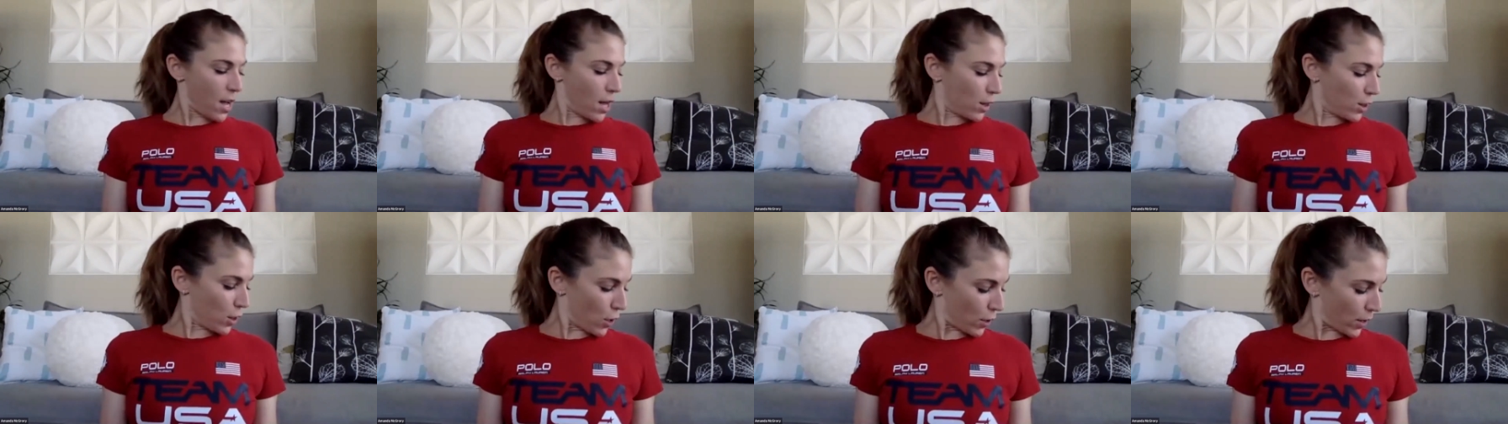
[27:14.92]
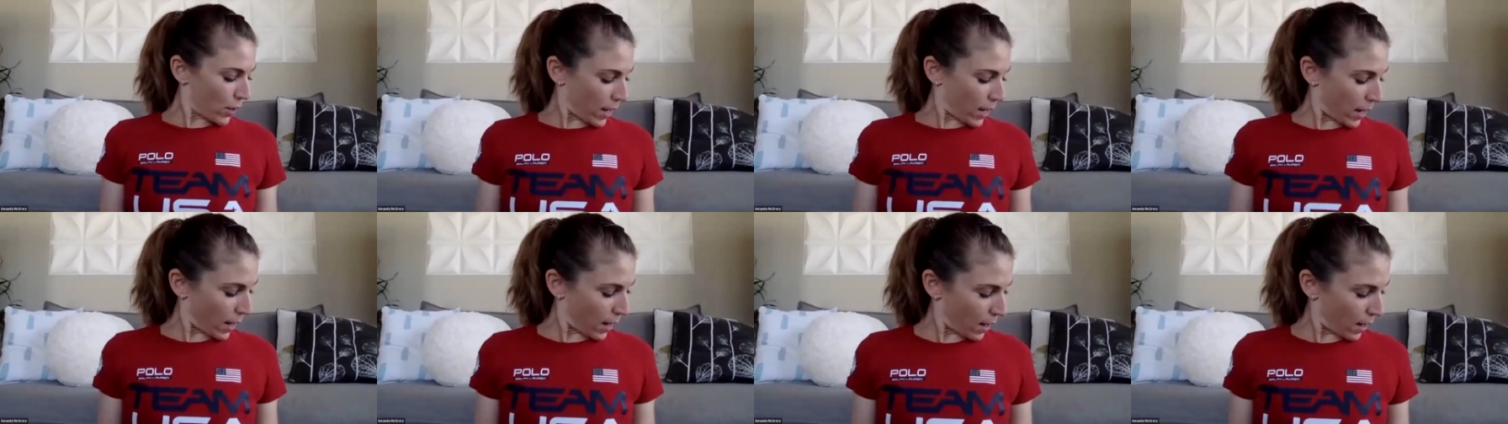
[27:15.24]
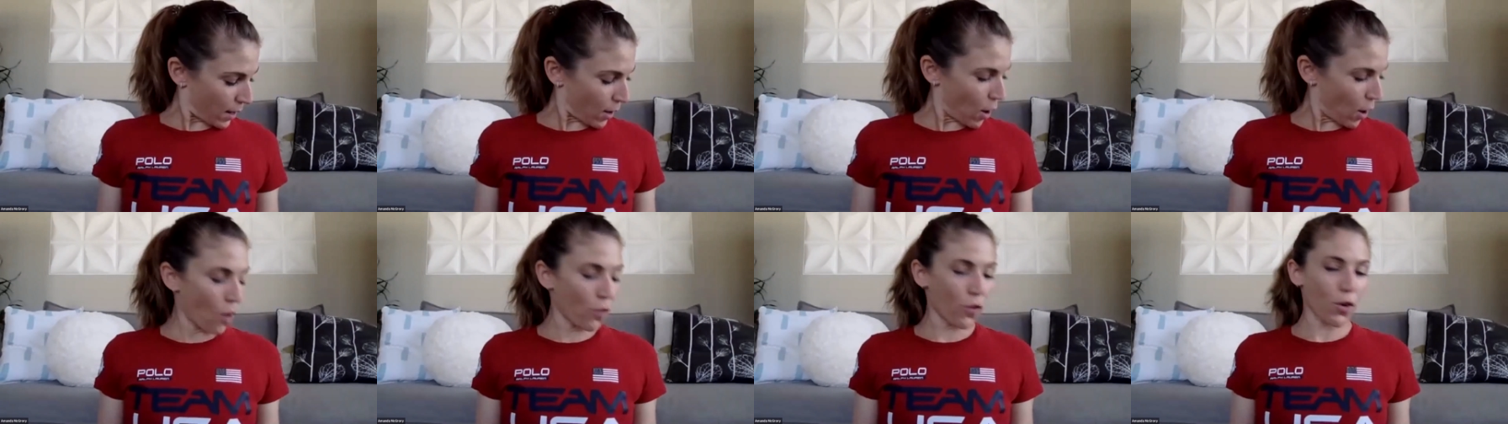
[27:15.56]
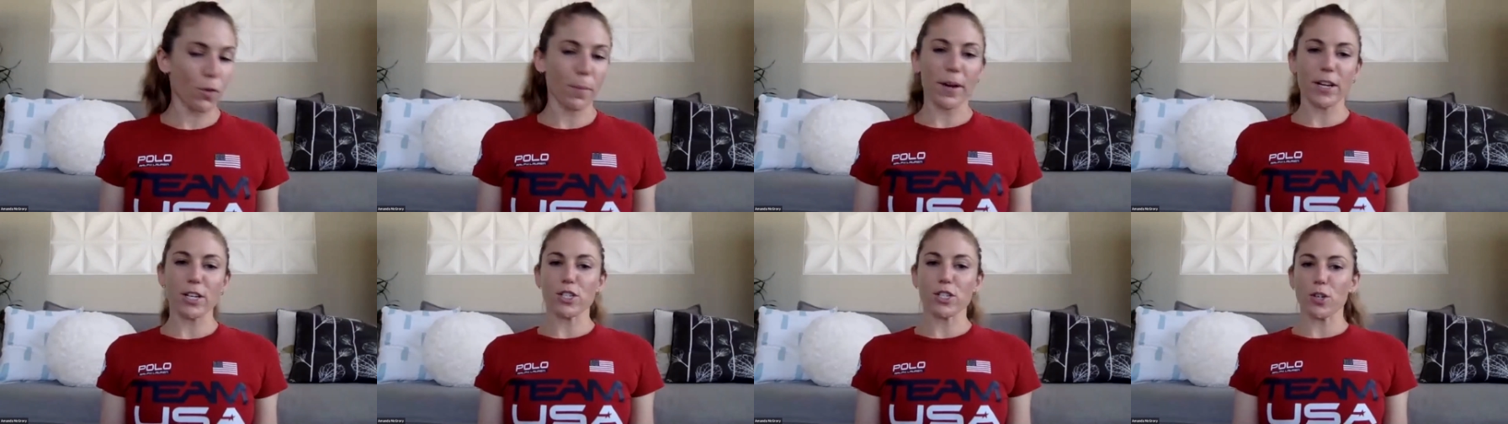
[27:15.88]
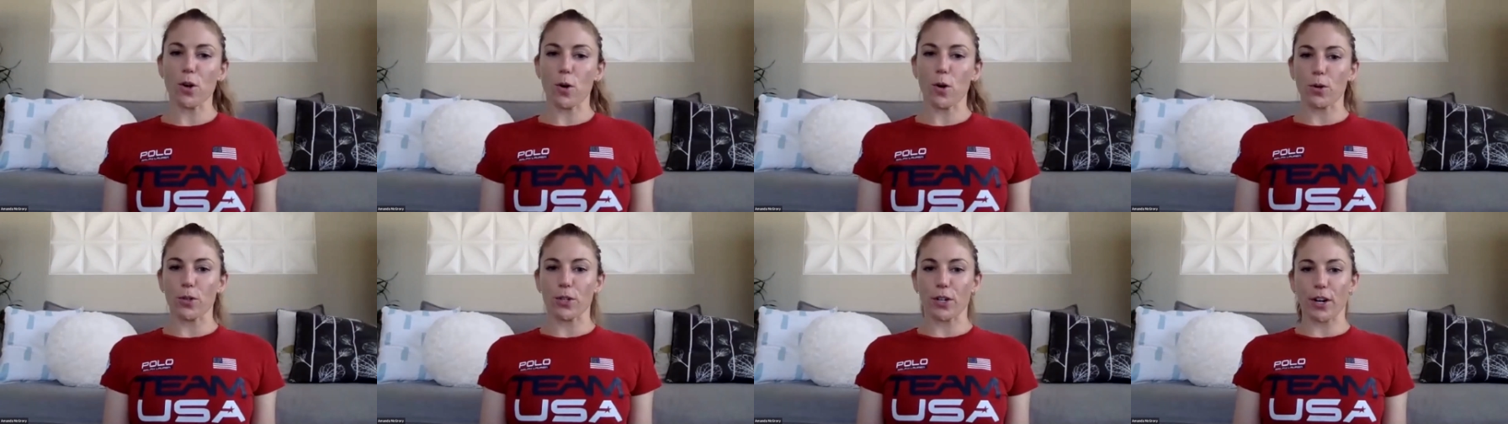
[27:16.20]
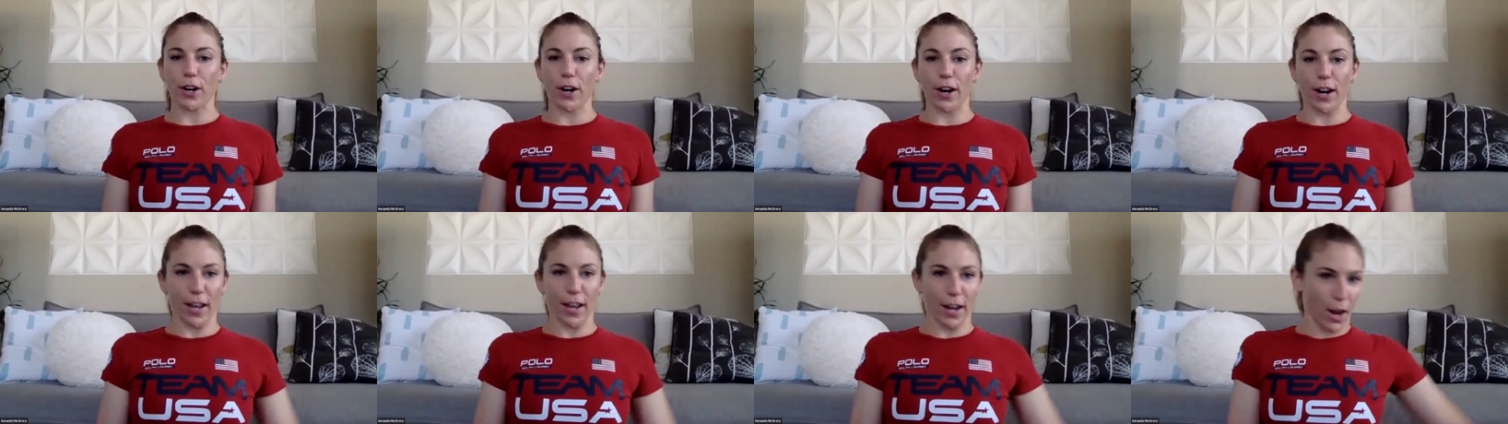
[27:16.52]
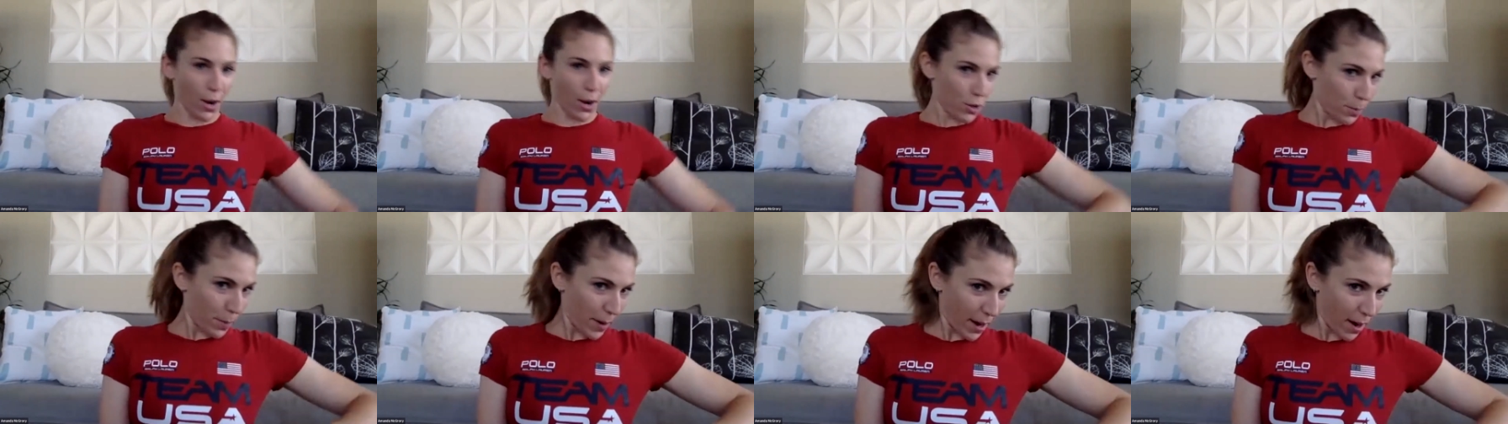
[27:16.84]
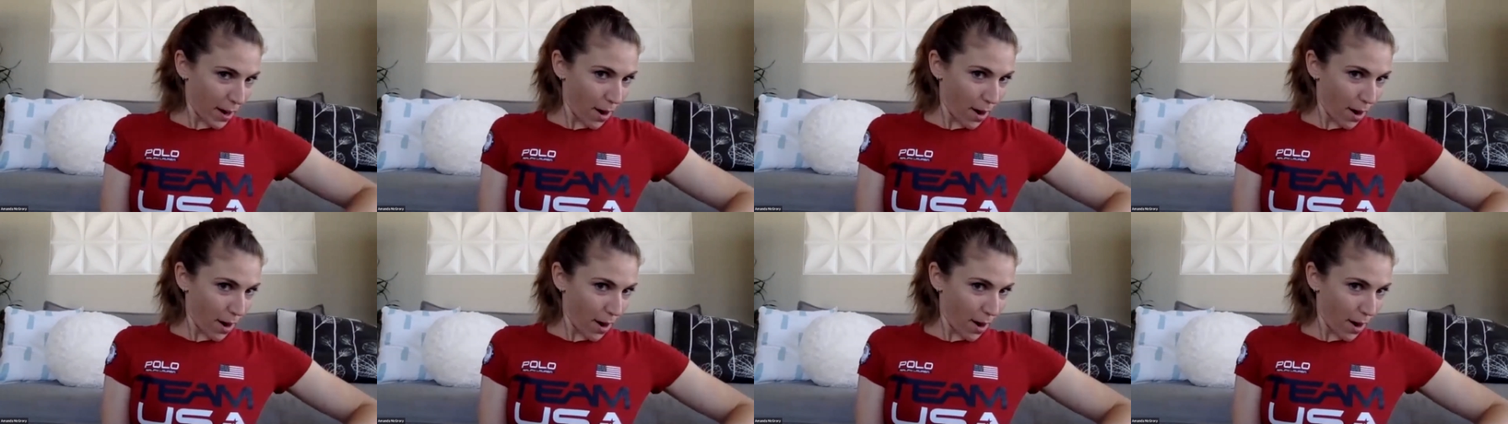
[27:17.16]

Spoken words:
looking over my shoulder and under my